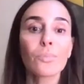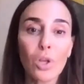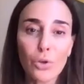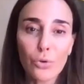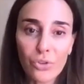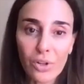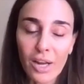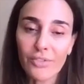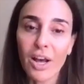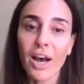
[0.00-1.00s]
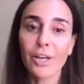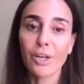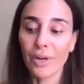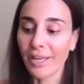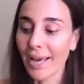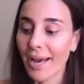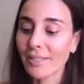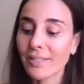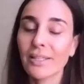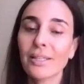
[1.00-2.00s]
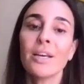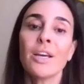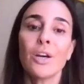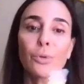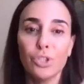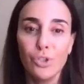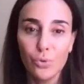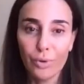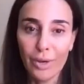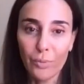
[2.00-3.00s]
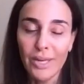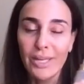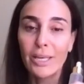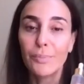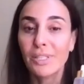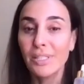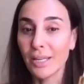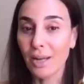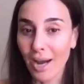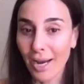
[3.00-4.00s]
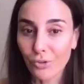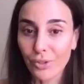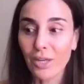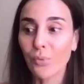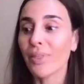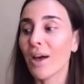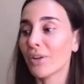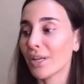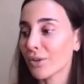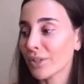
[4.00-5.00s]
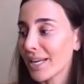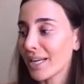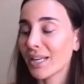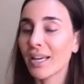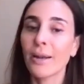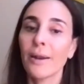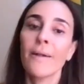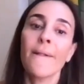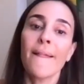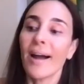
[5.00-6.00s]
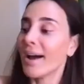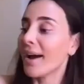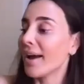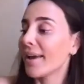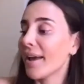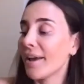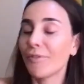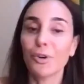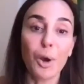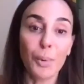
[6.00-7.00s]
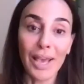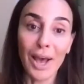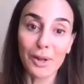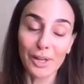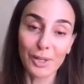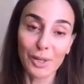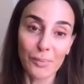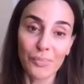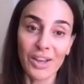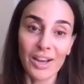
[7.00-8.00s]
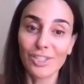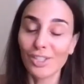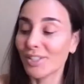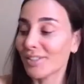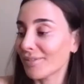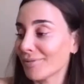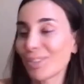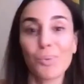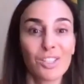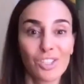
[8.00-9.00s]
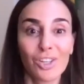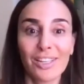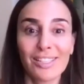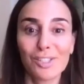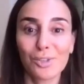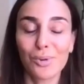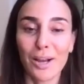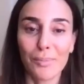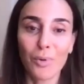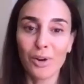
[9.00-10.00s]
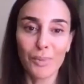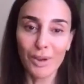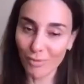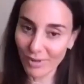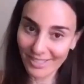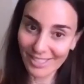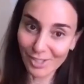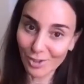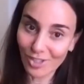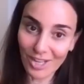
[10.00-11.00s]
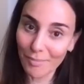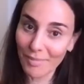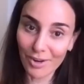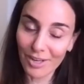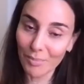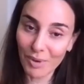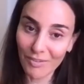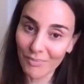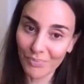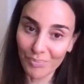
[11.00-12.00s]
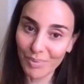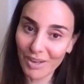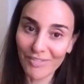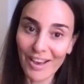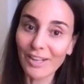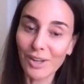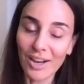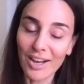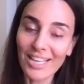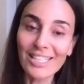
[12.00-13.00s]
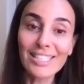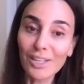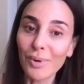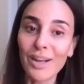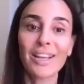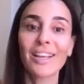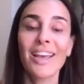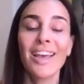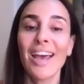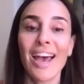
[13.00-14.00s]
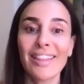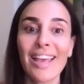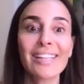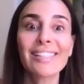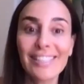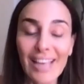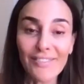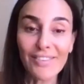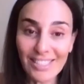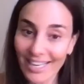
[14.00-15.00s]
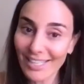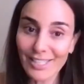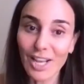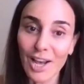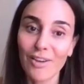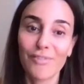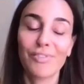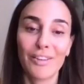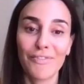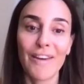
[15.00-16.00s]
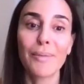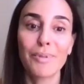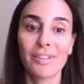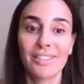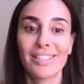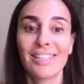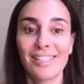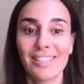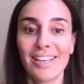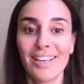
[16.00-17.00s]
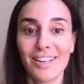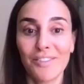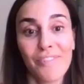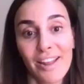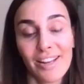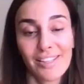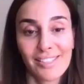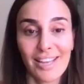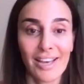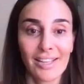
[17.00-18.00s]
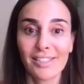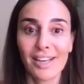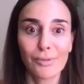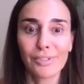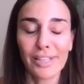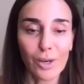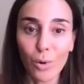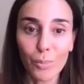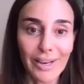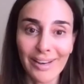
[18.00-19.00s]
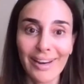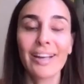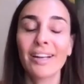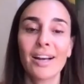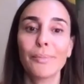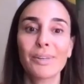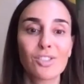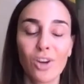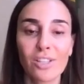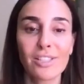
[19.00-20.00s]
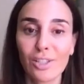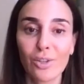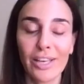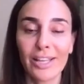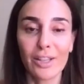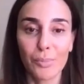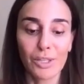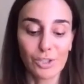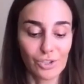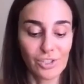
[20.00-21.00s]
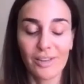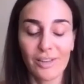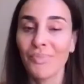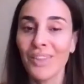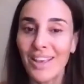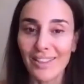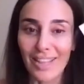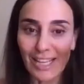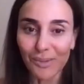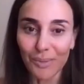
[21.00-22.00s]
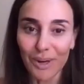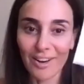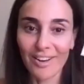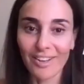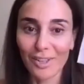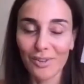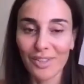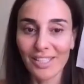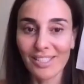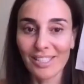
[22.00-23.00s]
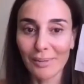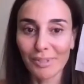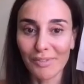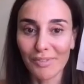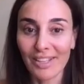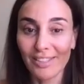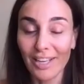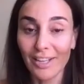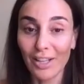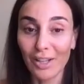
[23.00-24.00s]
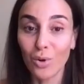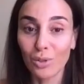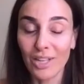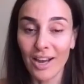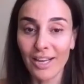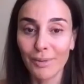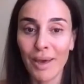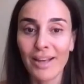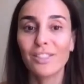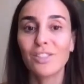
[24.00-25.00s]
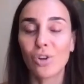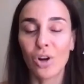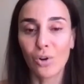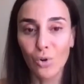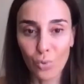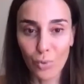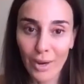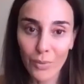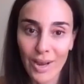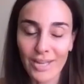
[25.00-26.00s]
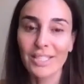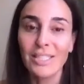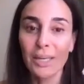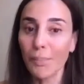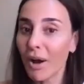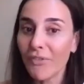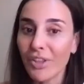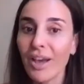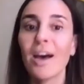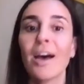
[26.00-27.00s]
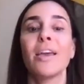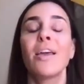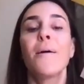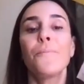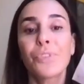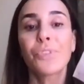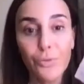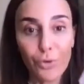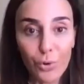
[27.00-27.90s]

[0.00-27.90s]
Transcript: use a lot of the hyaluronic acid, which is a great way to keep the skin hydrated without irritating it. I, if you're going out and, you know, I just was watching on Instagram, one of my friend's sisters got married, a big big fat uh, Indian wedding, and they had seven days of like fabulousness in Venice. And I was like, oh my God, I'm exhausted looking at the pictures. And that's where, you know, these types of things like the golden eye masks are a great way to depuff the eye, give you